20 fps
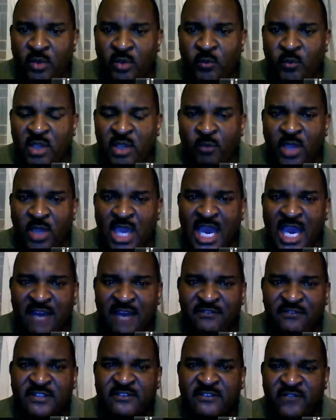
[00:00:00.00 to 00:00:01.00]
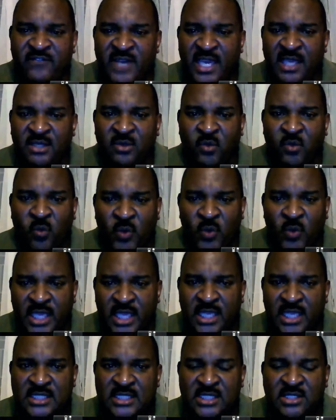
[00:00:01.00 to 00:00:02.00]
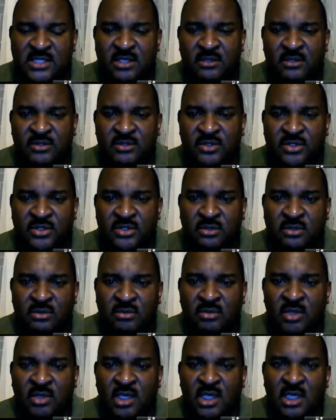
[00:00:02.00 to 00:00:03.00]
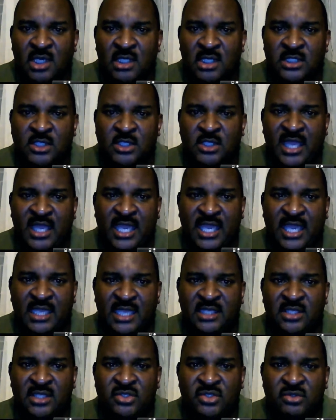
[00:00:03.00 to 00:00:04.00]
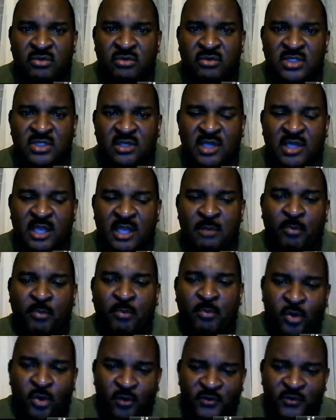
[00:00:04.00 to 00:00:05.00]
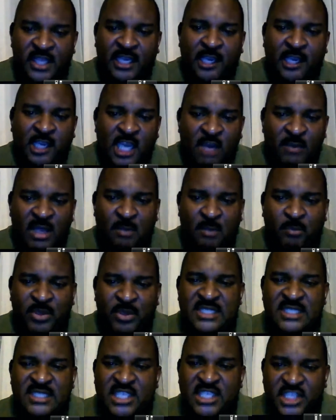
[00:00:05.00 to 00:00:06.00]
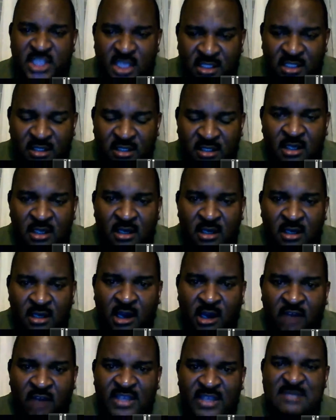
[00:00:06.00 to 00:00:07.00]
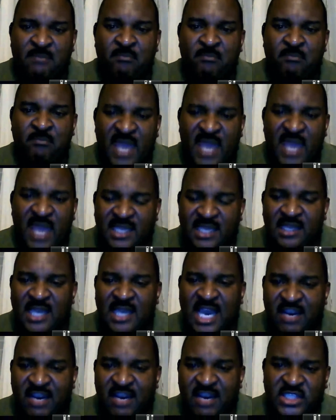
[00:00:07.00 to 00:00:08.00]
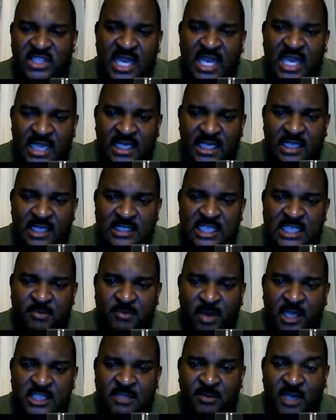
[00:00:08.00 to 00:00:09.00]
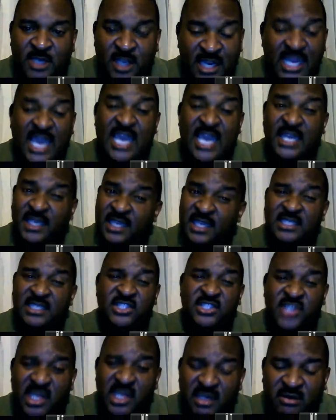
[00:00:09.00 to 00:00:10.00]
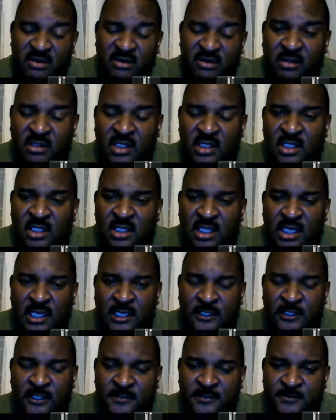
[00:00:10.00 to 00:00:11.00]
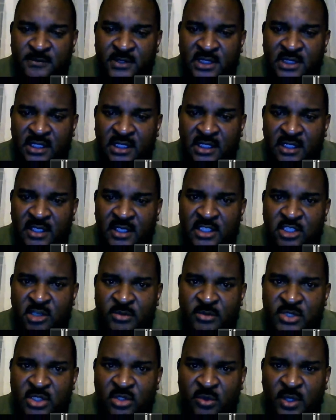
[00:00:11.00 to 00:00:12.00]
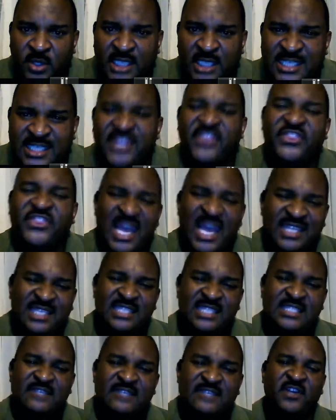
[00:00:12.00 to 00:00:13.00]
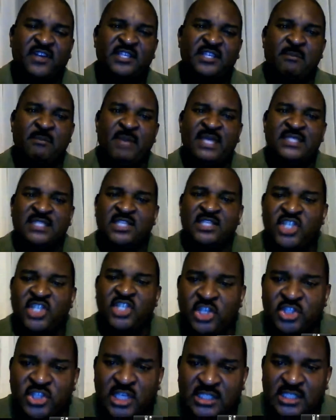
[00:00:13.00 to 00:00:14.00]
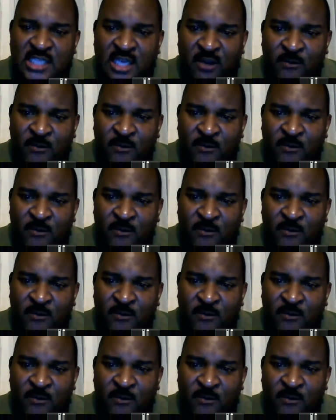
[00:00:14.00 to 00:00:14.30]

we have to find ways to begin to improve the economic position of as many average Guyanese as possible. They're Guyanese in general, in terms of that. And that is the fundamental change that